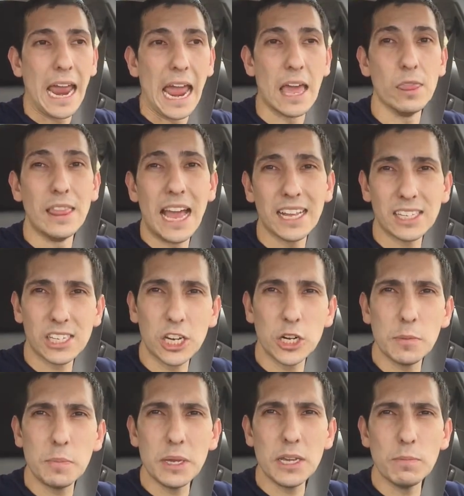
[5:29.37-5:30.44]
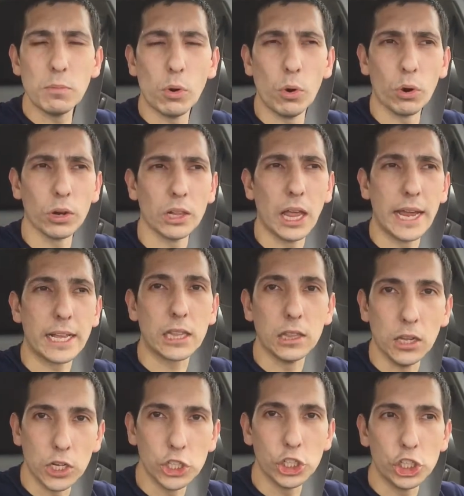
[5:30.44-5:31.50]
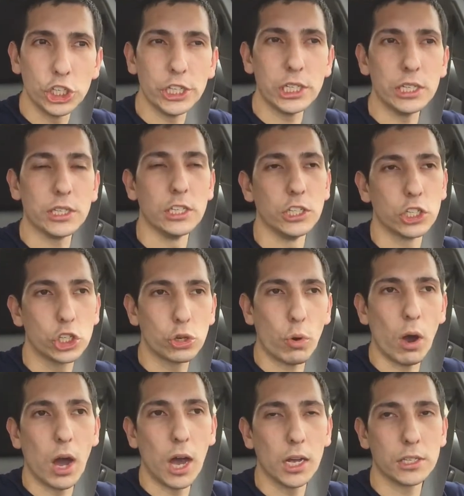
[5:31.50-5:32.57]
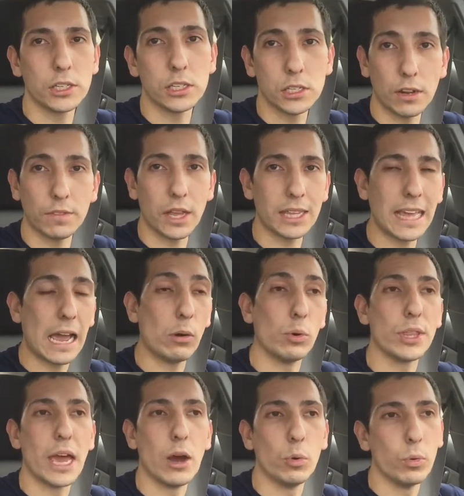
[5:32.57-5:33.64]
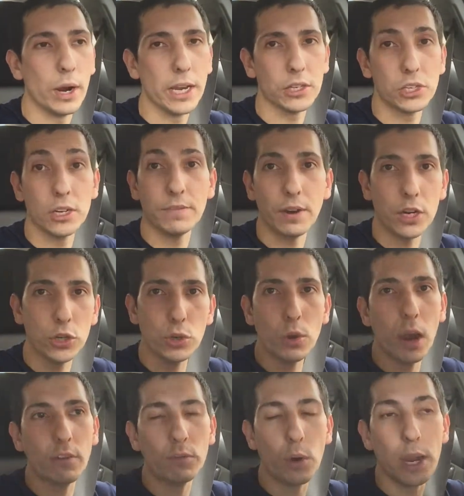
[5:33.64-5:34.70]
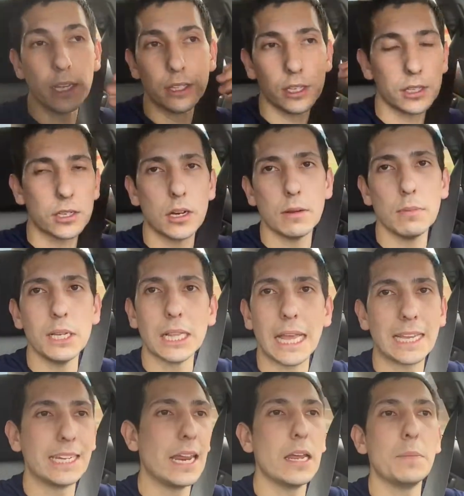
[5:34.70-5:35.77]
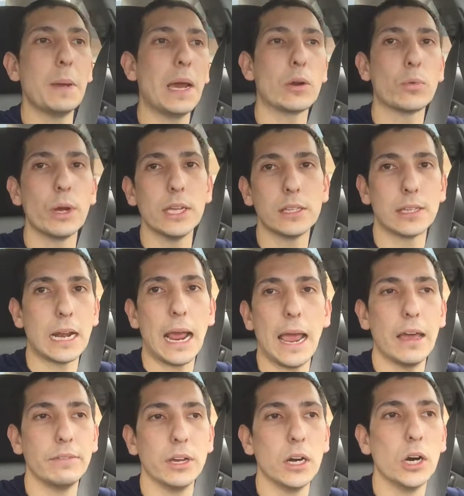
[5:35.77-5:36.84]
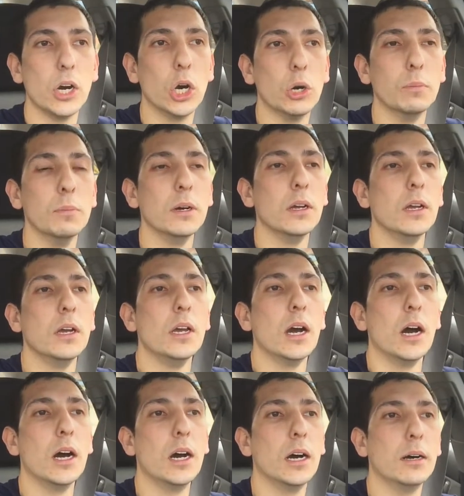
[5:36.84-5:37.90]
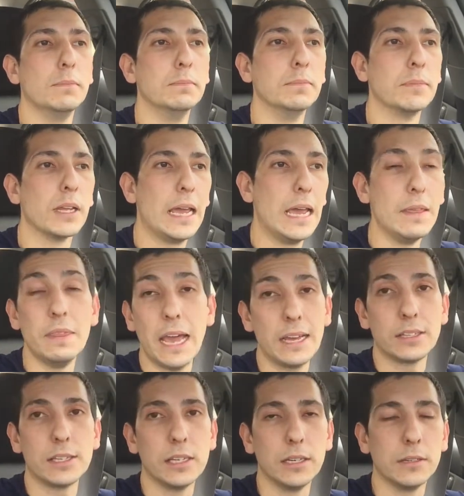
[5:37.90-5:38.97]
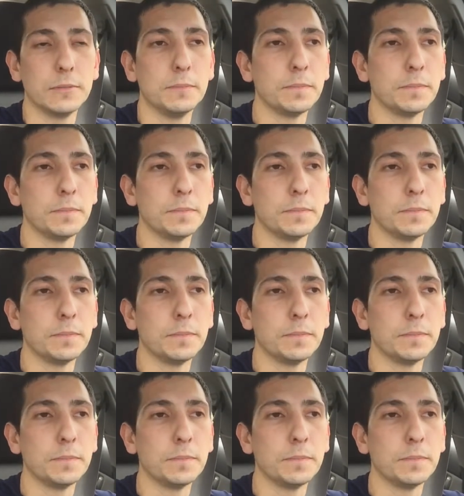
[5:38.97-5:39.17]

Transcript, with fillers: And that's gonna be more like lunges and squats and stuff like that without weights. And if I do have weights, it's gonna be like 10 pound weights that I have at home. Um, and that's it.